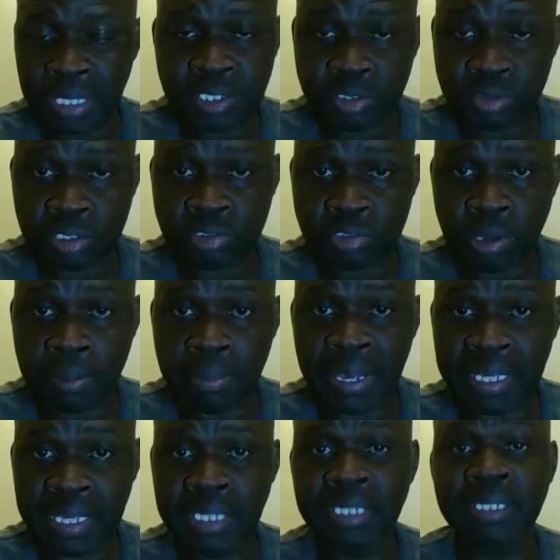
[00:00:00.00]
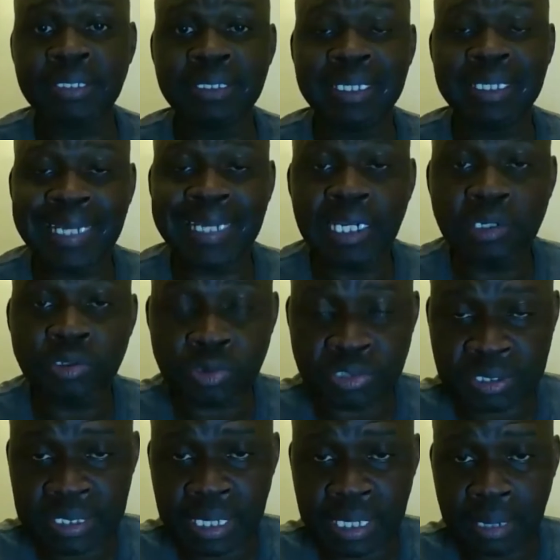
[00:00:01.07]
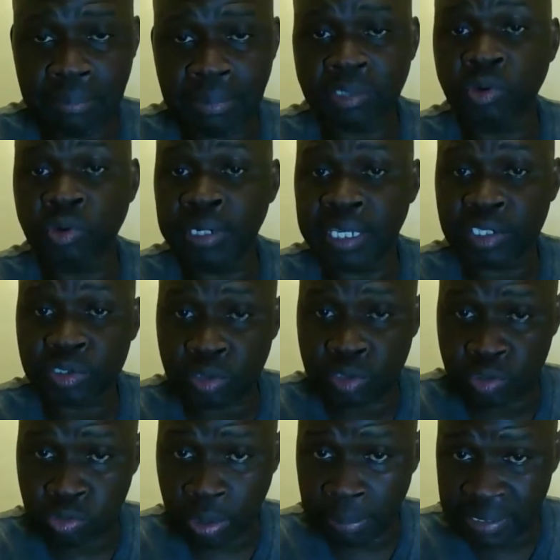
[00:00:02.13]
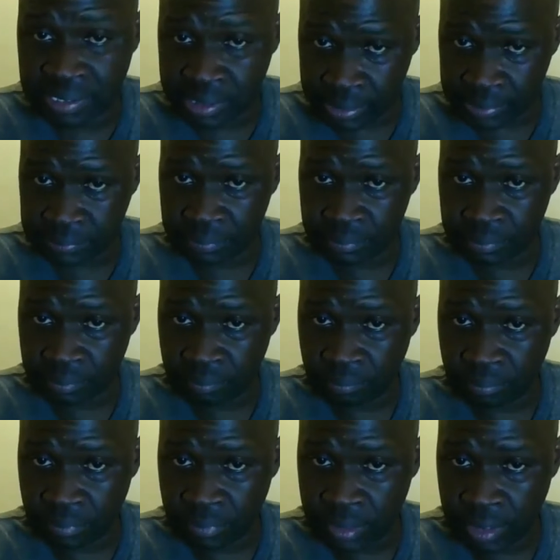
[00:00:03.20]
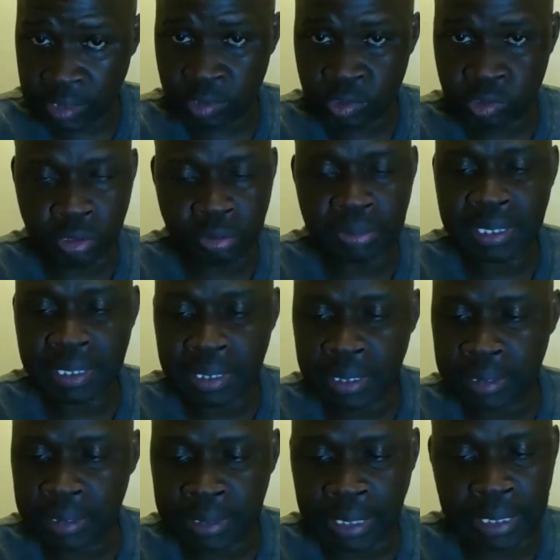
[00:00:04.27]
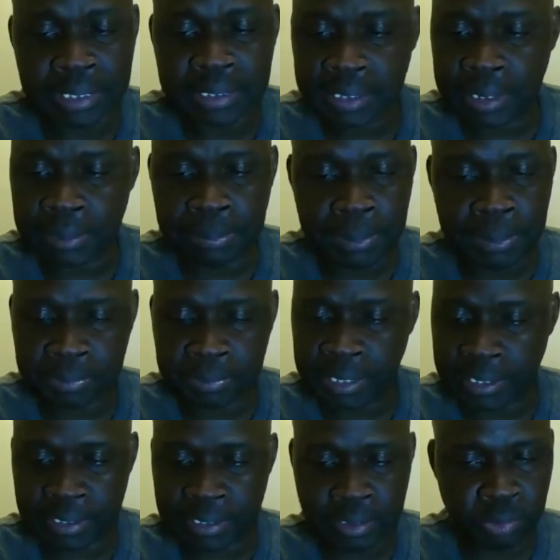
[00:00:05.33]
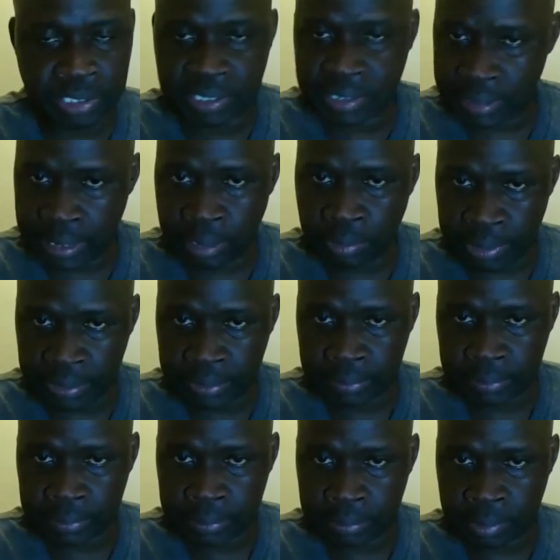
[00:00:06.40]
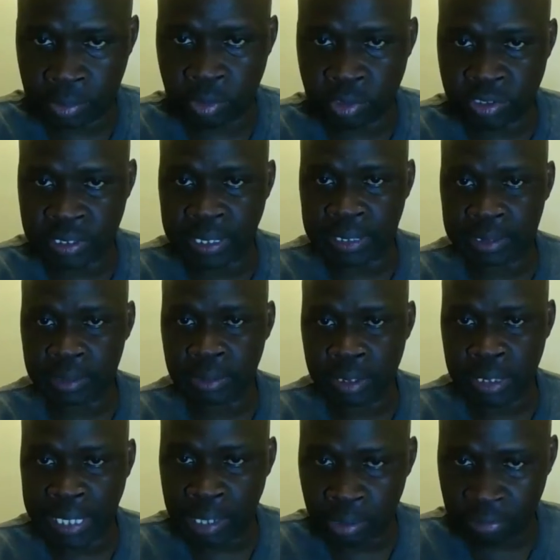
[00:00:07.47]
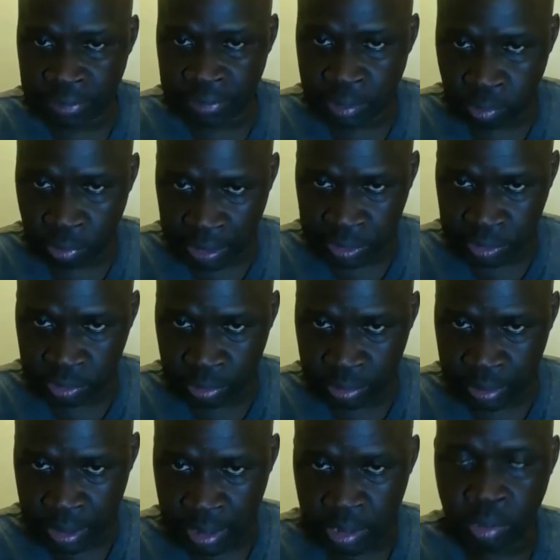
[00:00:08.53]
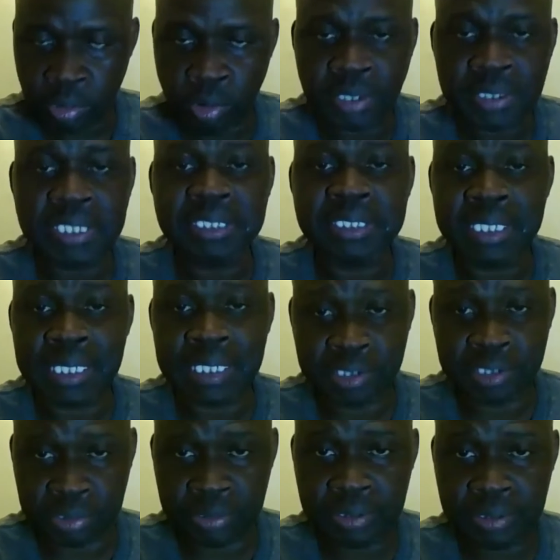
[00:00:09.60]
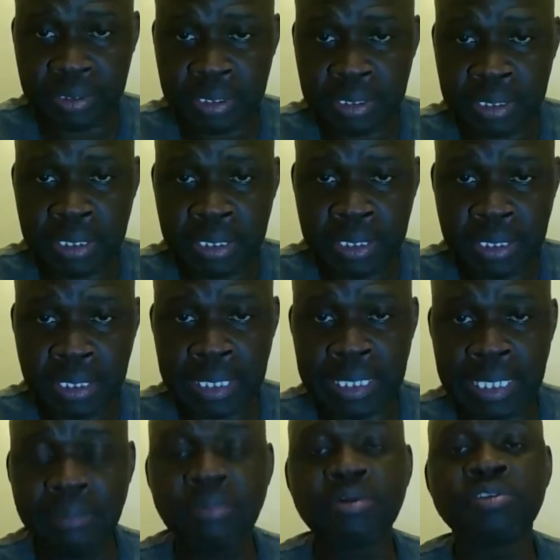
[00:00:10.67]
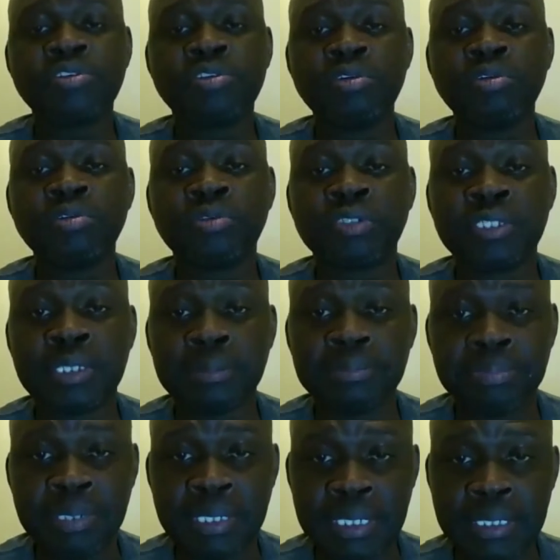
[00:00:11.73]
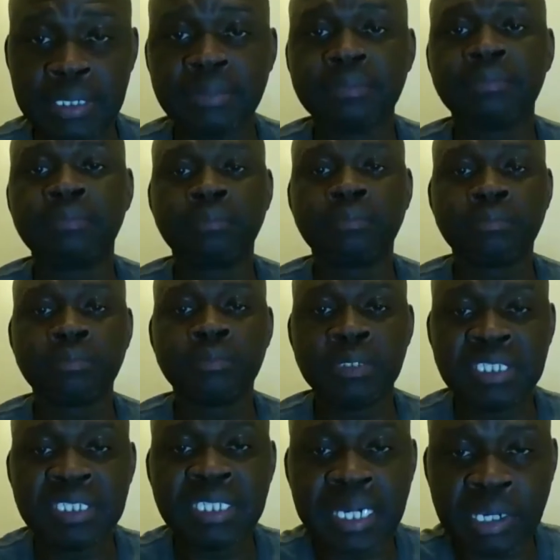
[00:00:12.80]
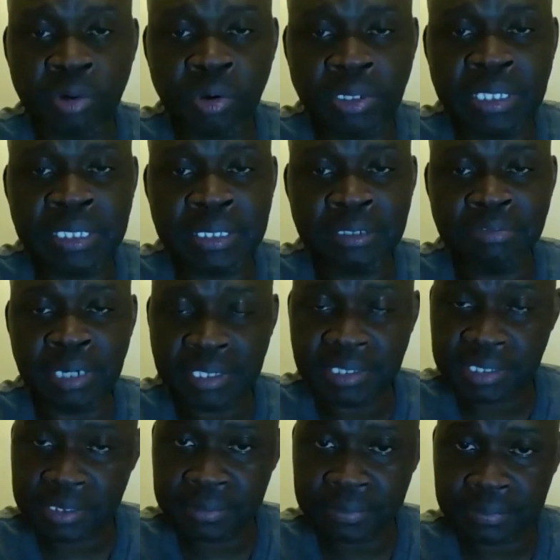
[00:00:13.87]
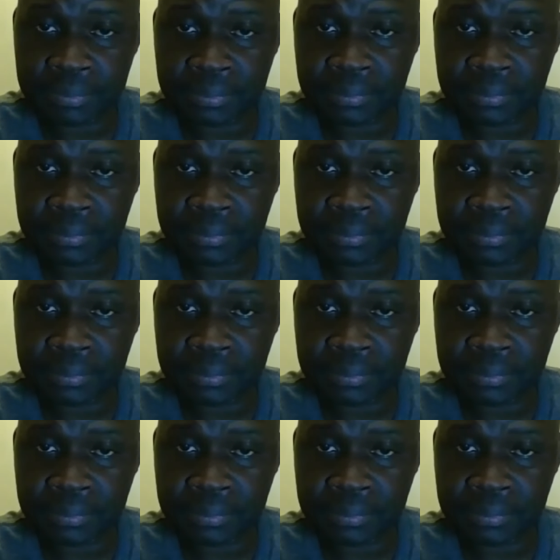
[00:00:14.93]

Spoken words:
many situations whereby the talent was there, but connections were missing. And so many talented people just wasted away because that lack of that connection. Content creation enables you to simply need a recording device